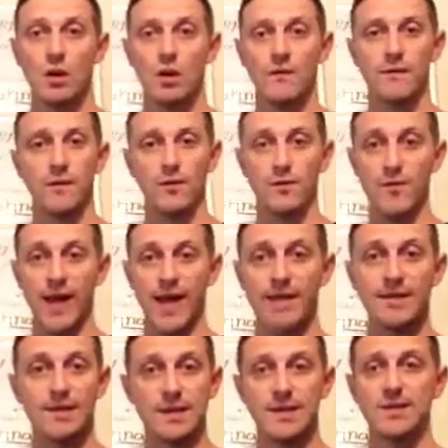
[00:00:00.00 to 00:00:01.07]
from
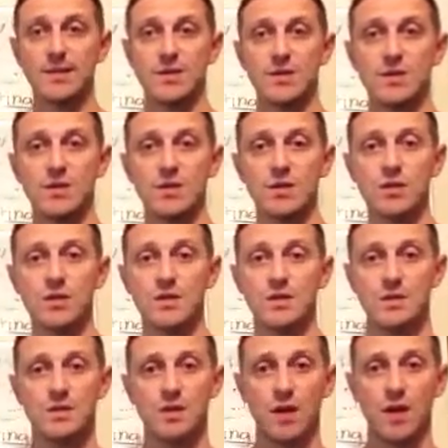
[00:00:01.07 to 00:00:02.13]
banks and
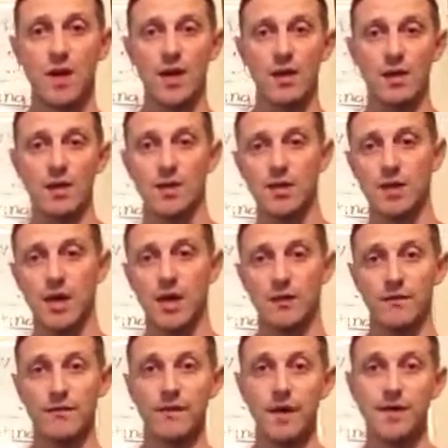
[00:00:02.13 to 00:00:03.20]
institutions to go ahead and
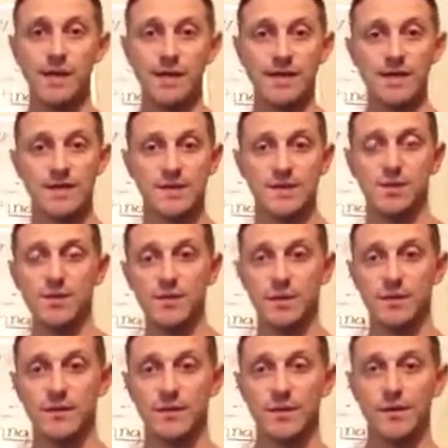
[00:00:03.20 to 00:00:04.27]
fund these two
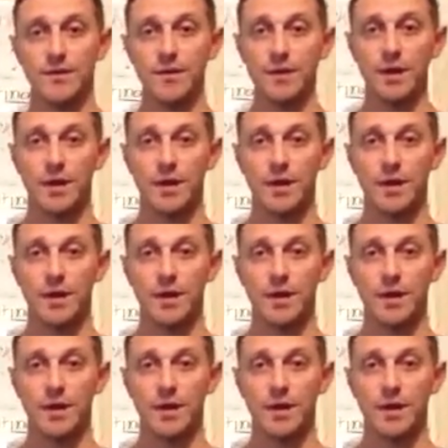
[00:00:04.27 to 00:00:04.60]
different